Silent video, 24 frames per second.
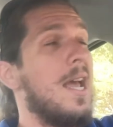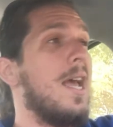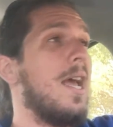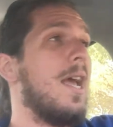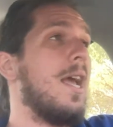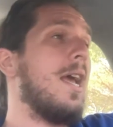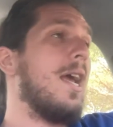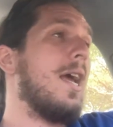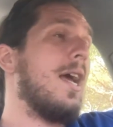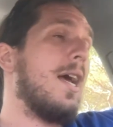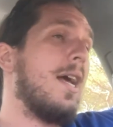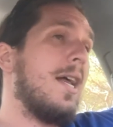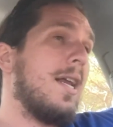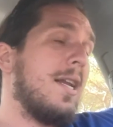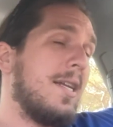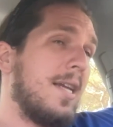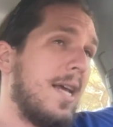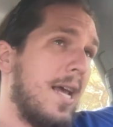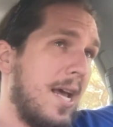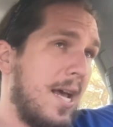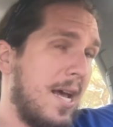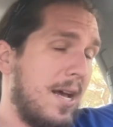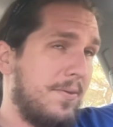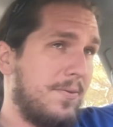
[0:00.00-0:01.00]
and
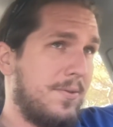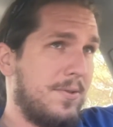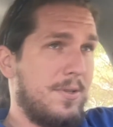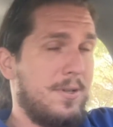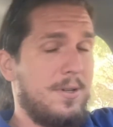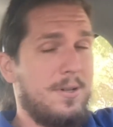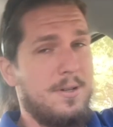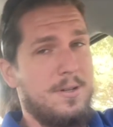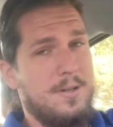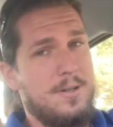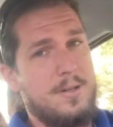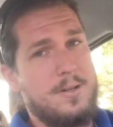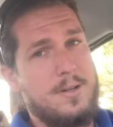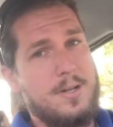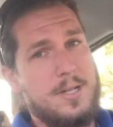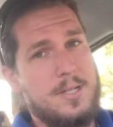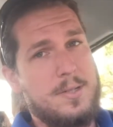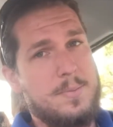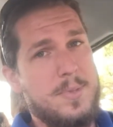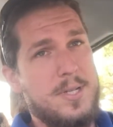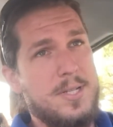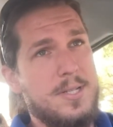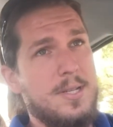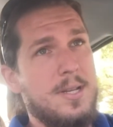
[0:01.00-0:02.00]
after
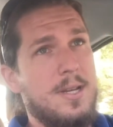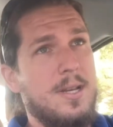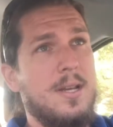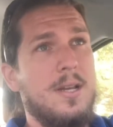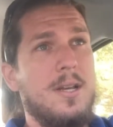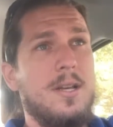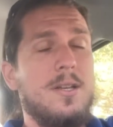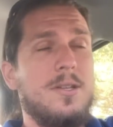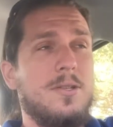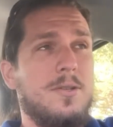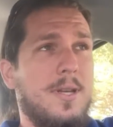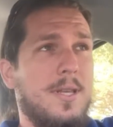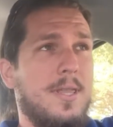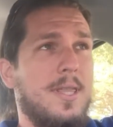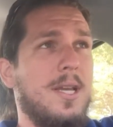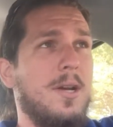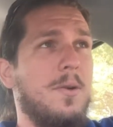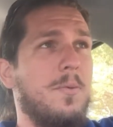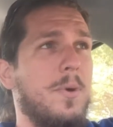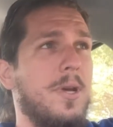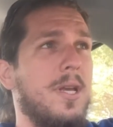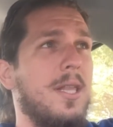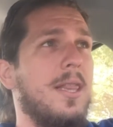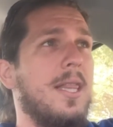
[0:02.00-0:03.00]
Christmas. So I
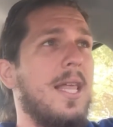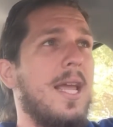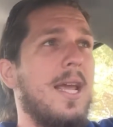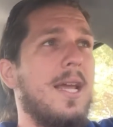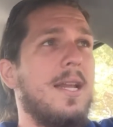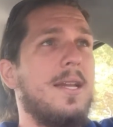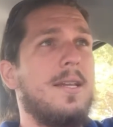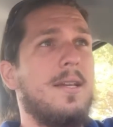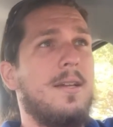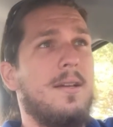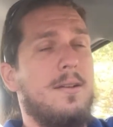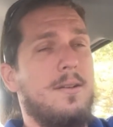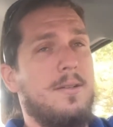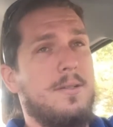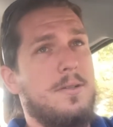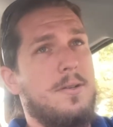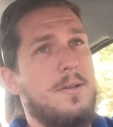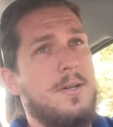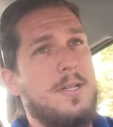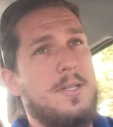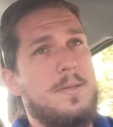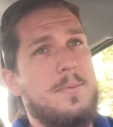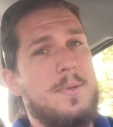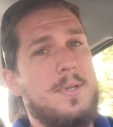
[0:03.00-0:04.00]
think we landed on
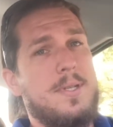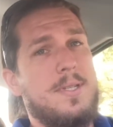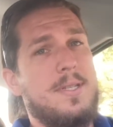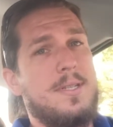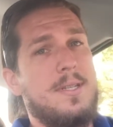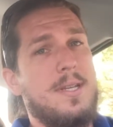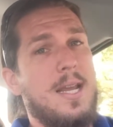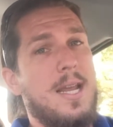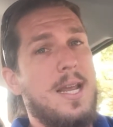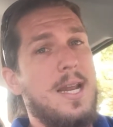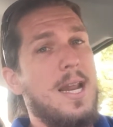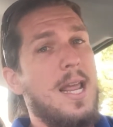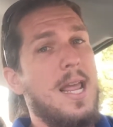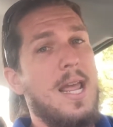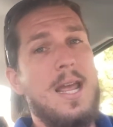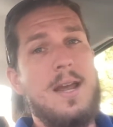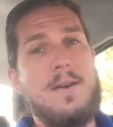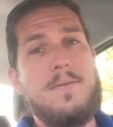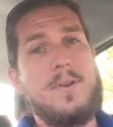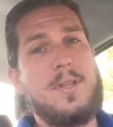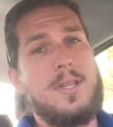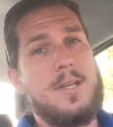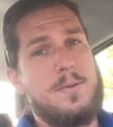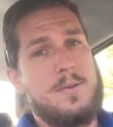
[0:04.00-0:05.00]
Christmas and
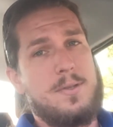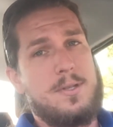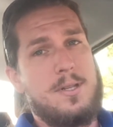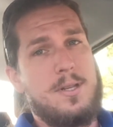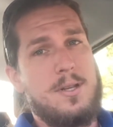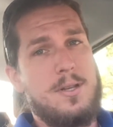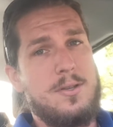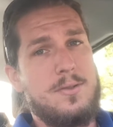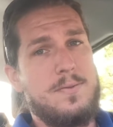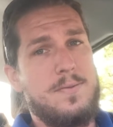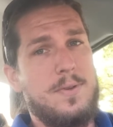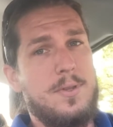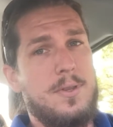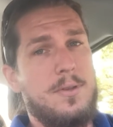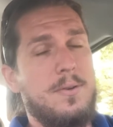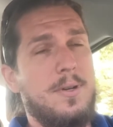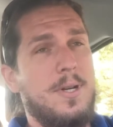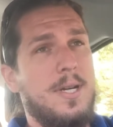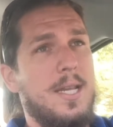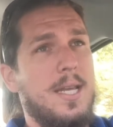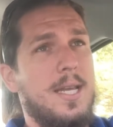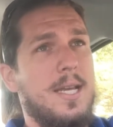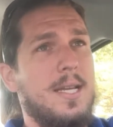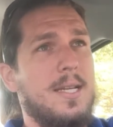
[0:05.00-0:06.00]
everything was closed for
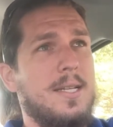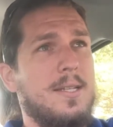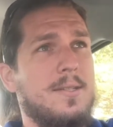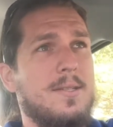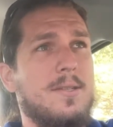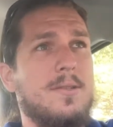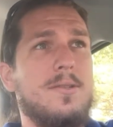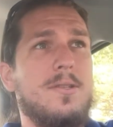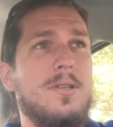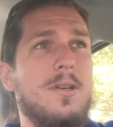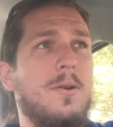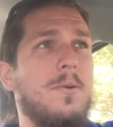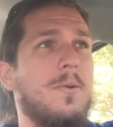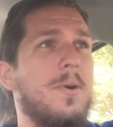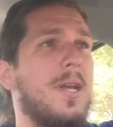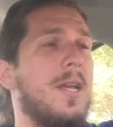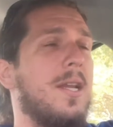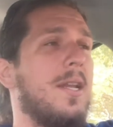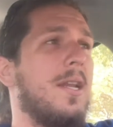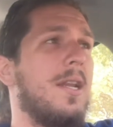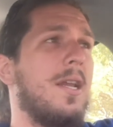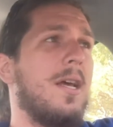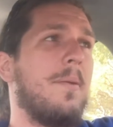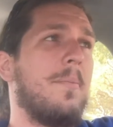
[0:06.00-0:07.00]
3 days. So we
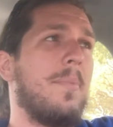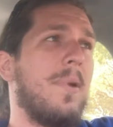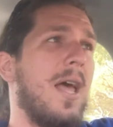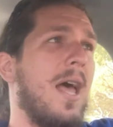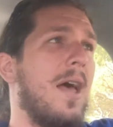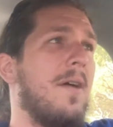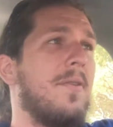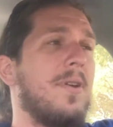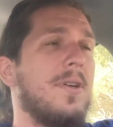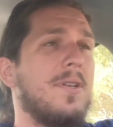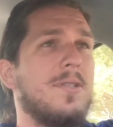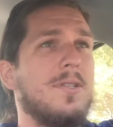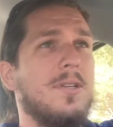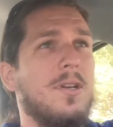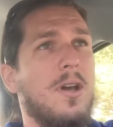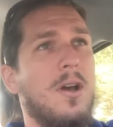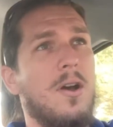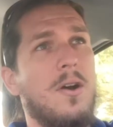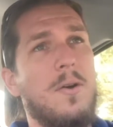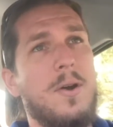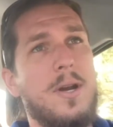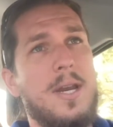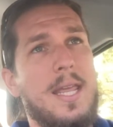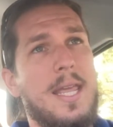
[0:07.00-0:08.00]
ended up having to
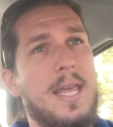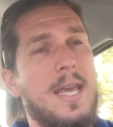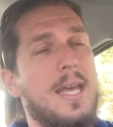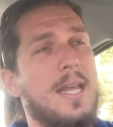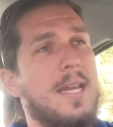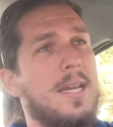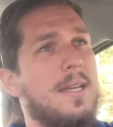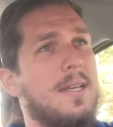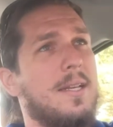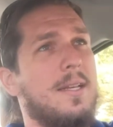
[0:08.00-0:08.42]
go and get,